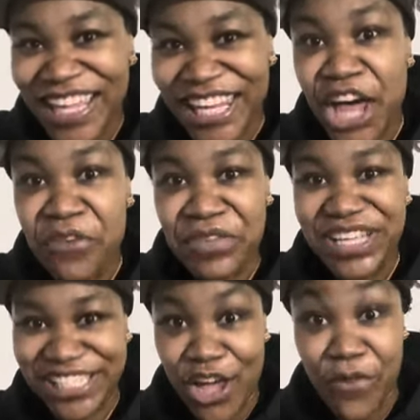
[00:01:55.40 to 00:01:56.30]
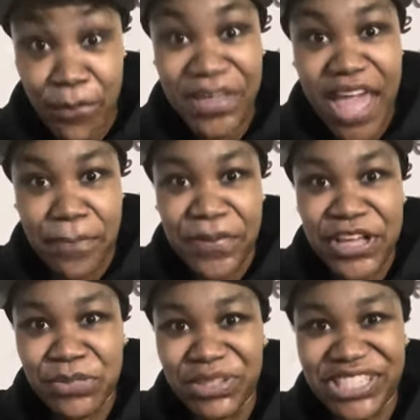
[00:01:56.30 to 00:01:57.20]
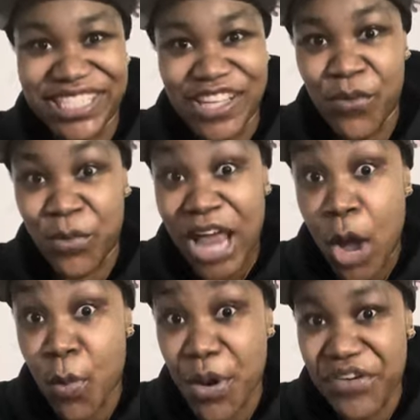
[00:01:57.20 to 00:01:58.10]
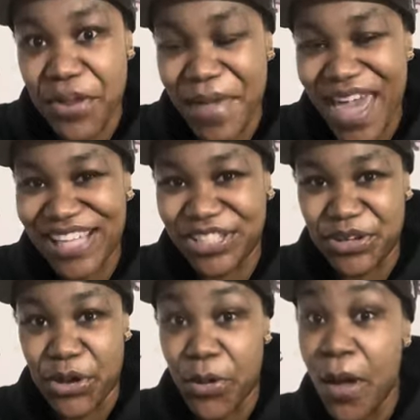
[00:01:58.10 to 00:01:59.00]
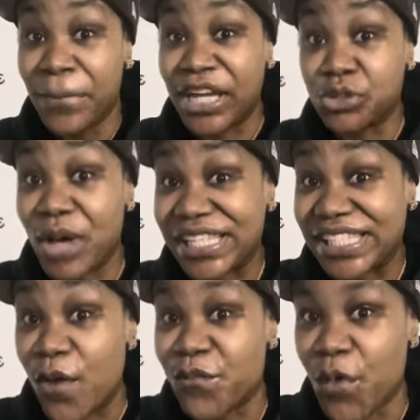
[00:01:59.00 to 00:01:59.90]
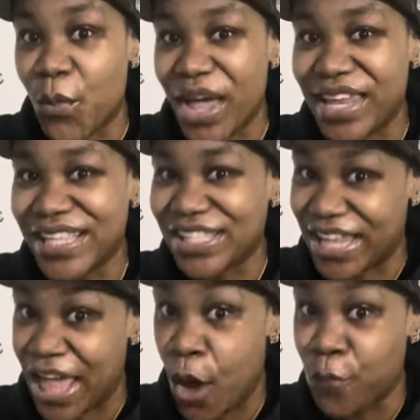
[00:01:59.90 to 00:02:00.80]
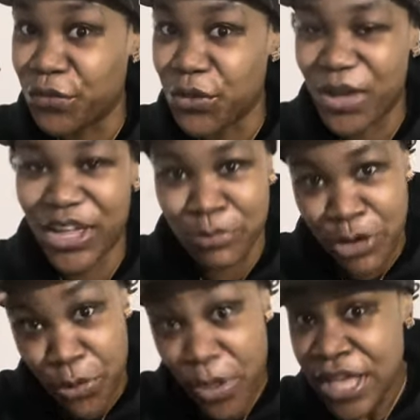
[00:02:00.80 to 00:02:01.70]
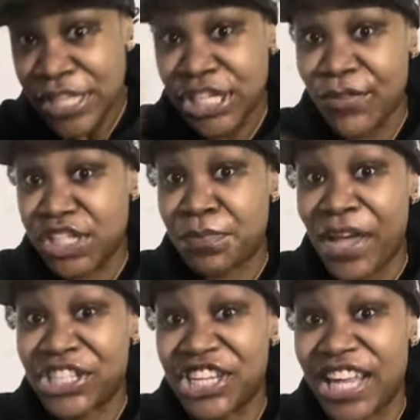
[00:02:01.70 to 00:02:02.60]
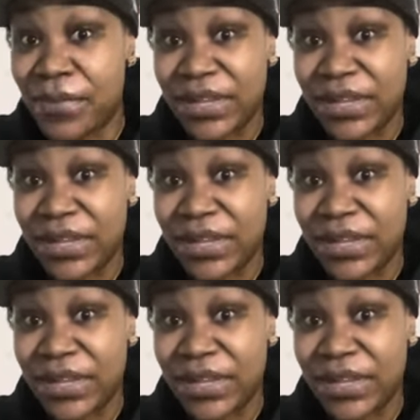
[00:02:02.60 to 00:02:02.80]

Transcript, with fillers: love yourself and be at peace with yourself without wearing a mask, you know, because you got self-awareness in a healthy way, you know, to respect your neighbor